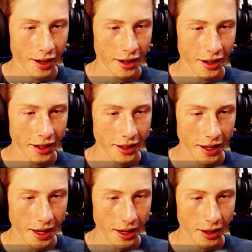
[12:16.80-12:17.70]

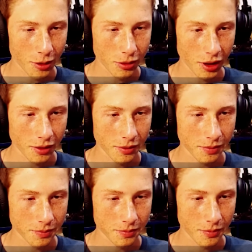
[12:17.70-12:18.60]
Yeah. Hold on.